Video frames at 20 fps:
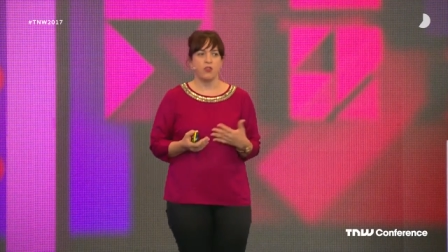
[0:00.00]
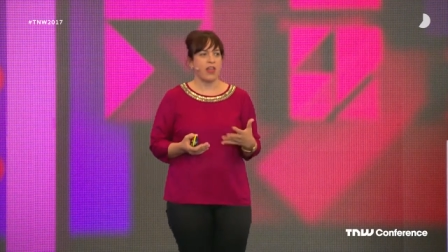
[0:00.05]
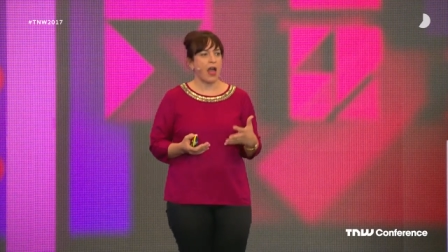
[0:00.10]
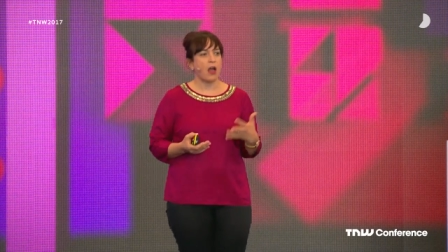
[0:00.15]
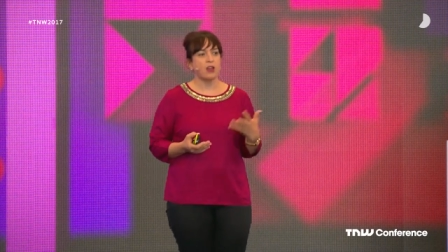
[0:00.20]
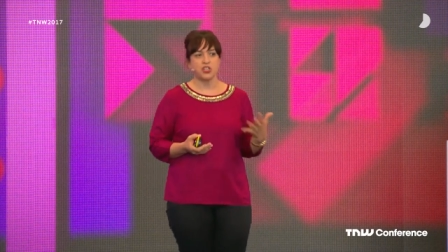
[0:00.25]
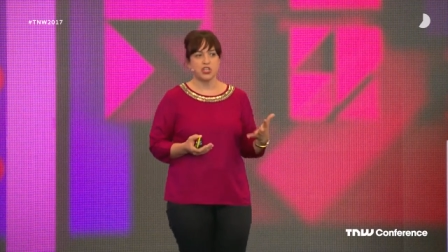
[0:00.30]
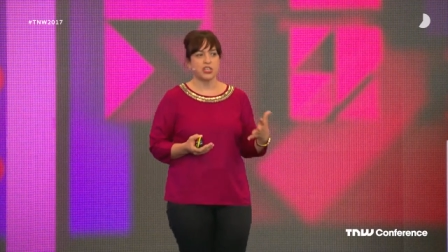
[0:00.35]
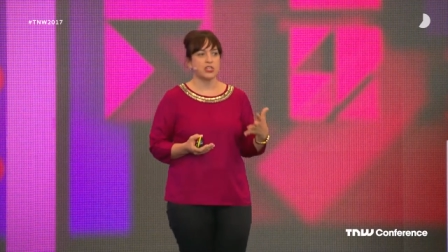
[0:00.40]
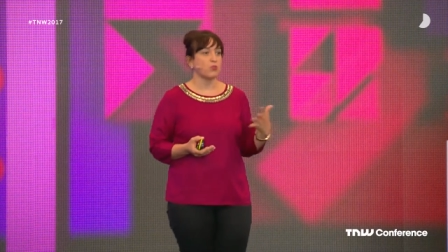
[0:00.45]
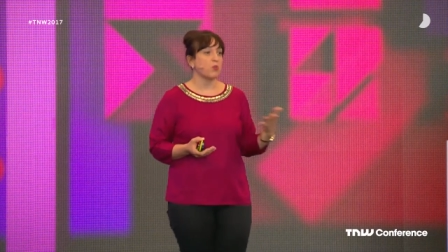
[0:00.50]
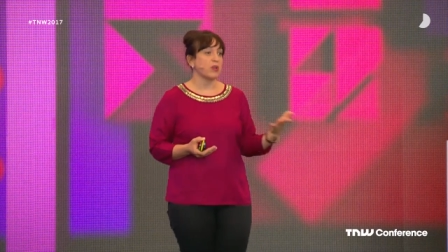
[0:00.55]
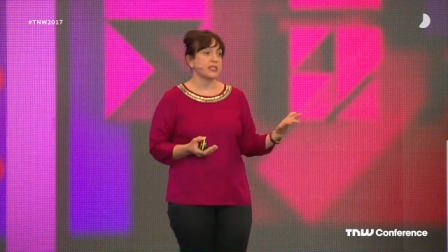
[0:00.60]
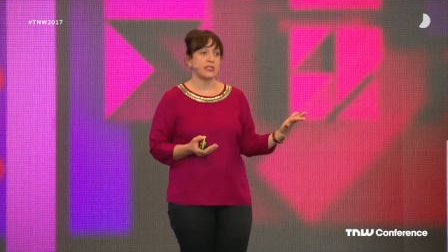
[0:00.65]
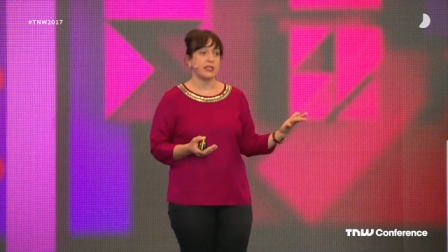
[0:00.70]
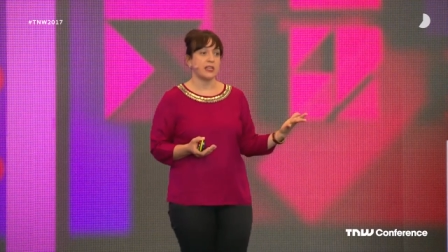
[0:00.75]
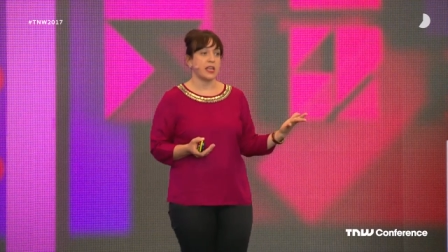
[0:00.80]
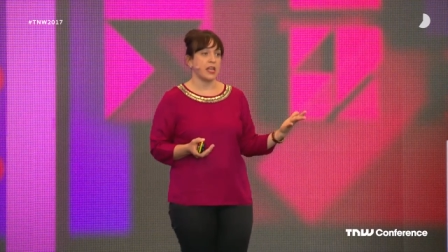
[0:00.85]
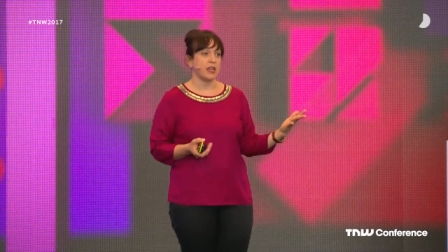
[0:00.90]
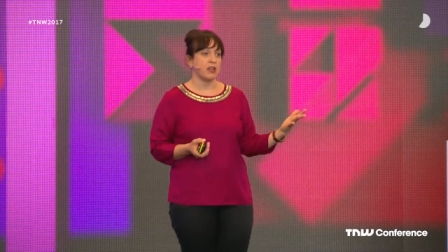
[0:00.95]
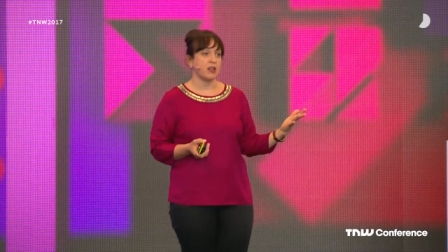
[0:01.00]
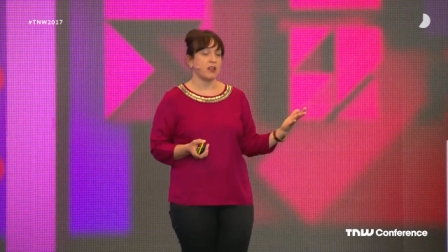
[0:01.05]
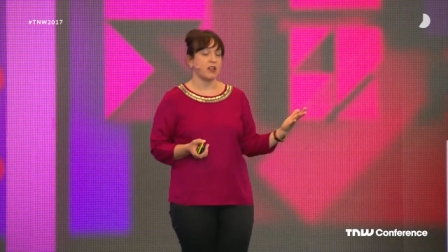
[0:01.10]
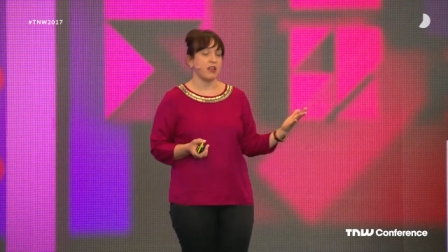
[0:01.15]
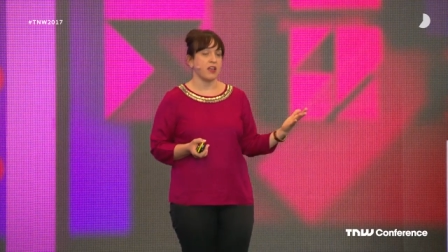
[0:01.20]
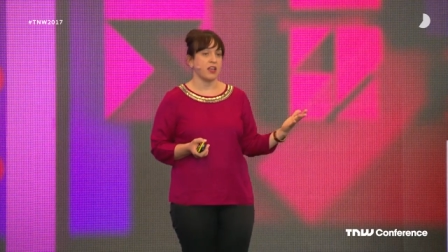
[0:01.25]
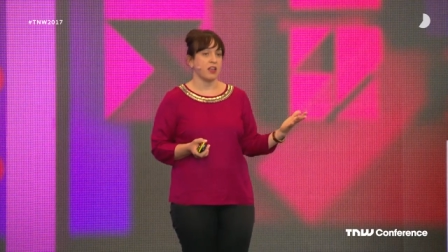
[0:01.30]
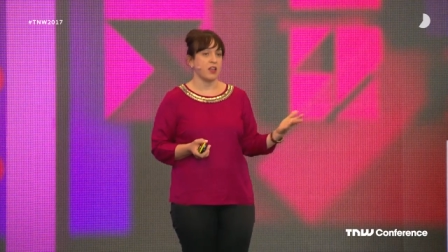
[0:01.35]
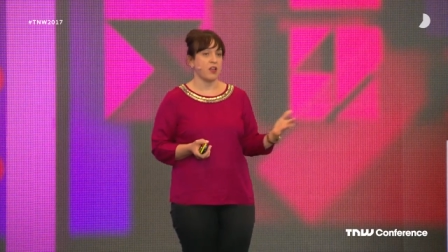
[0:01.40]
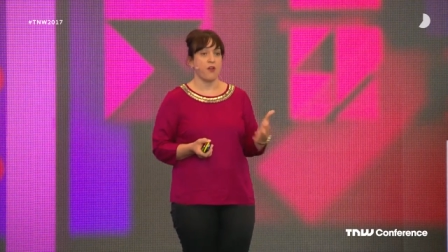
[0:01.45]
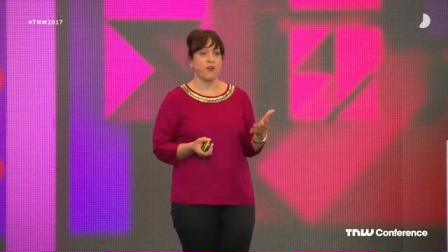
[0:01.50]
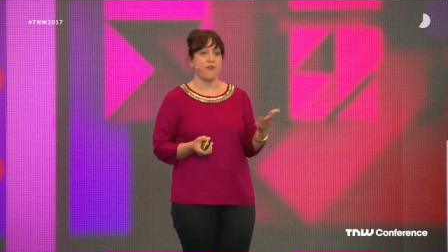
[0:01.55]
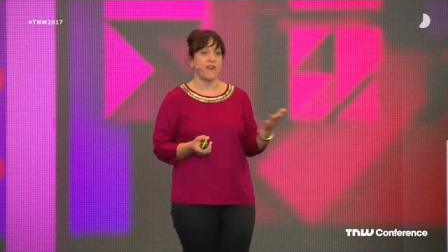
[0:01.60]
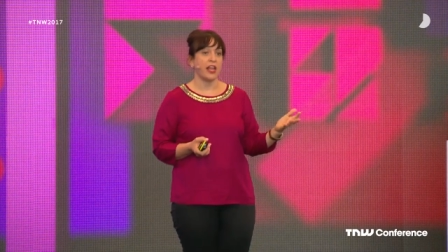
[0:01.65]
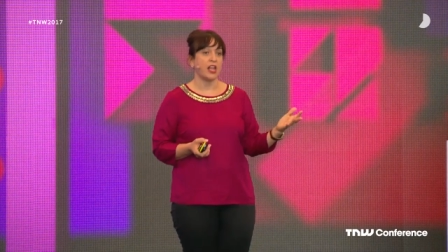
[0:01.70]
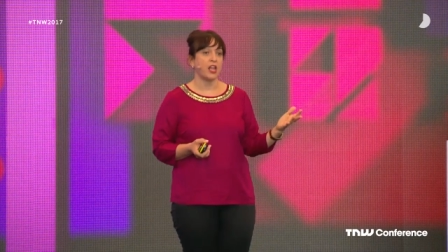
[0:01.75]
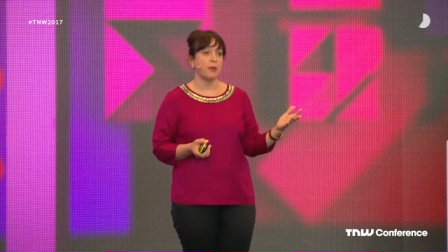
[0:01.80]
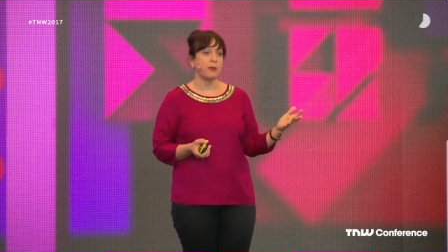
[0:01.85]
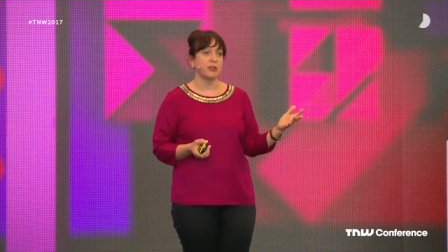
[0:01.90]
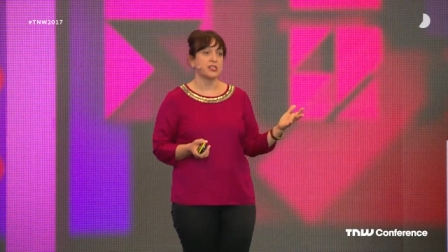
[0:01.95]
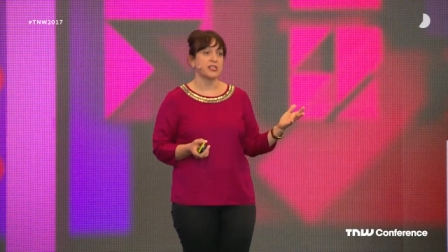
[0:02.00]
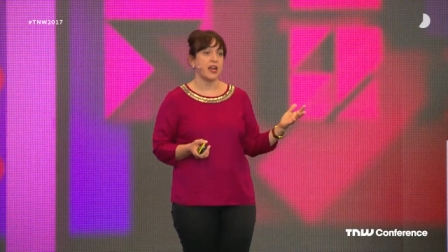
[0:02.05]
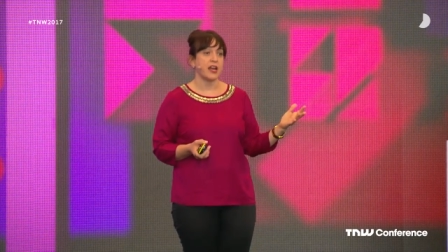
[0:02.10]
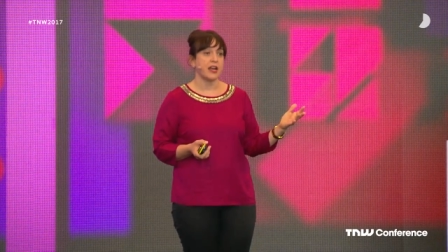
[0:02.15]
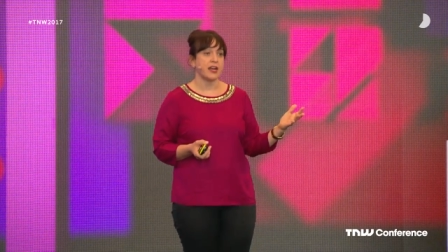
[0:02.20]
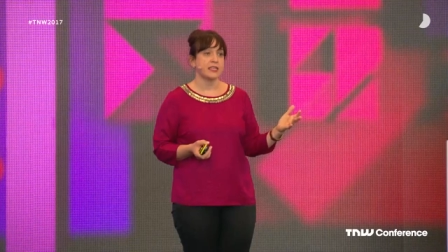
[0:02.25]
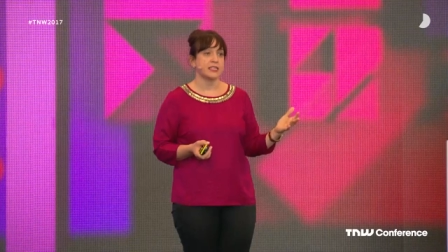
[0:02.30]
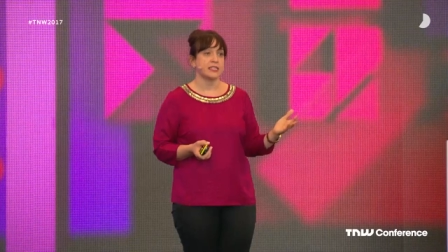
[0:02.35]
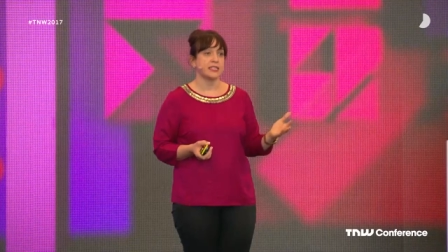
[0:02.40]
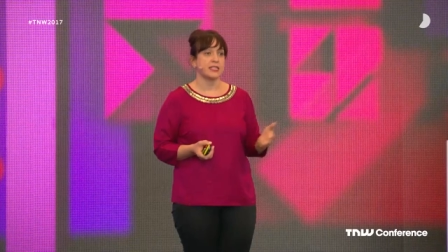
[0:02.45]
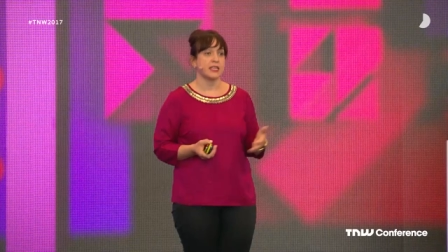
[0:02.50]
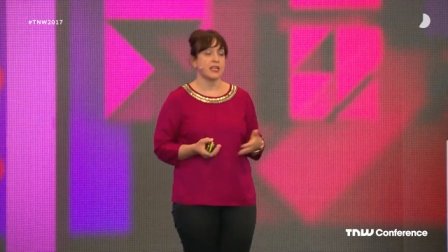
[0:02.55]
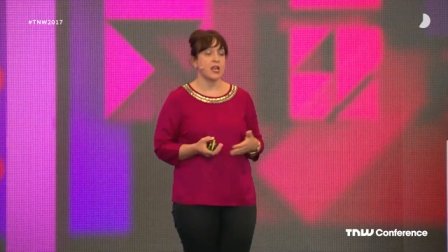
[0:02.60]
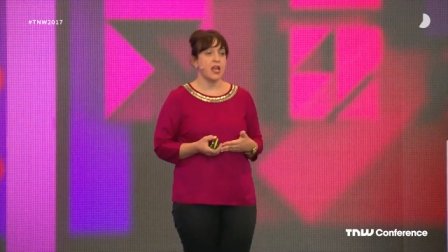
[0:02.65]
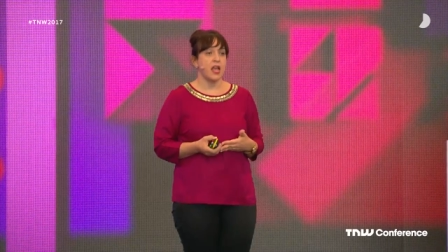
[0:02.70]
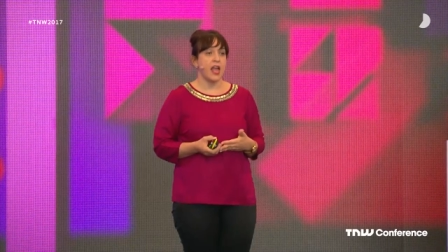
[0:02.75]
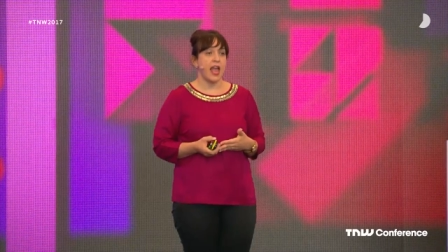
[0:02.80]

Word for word: that just wasn't available to us,